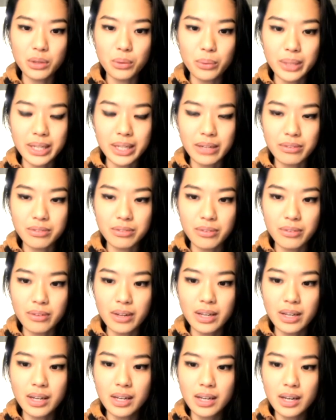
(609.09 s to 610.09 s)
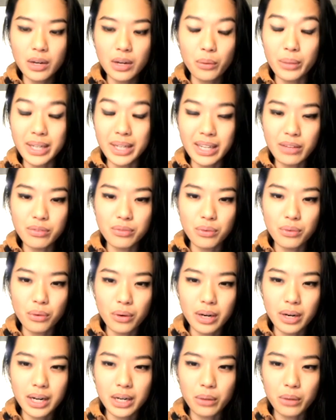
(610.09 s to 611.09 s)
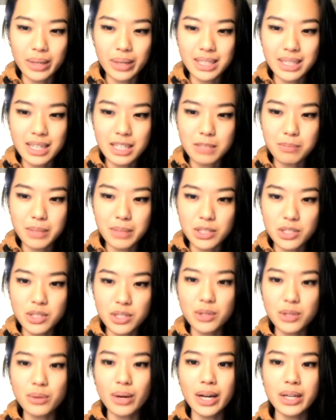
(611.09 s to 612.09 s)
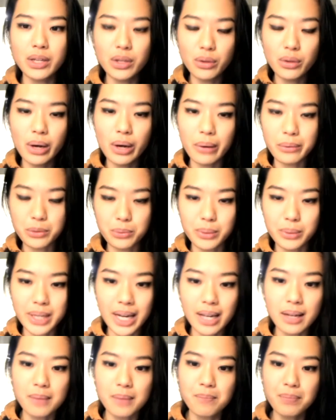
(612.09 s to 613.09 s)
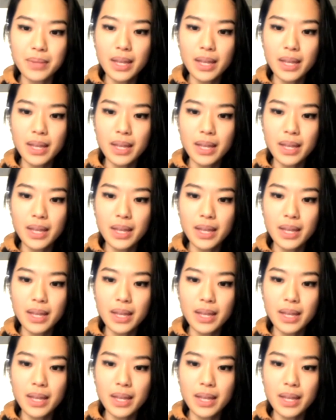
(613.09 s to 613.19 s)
queen e4, queen takes b2. I knew I was winning.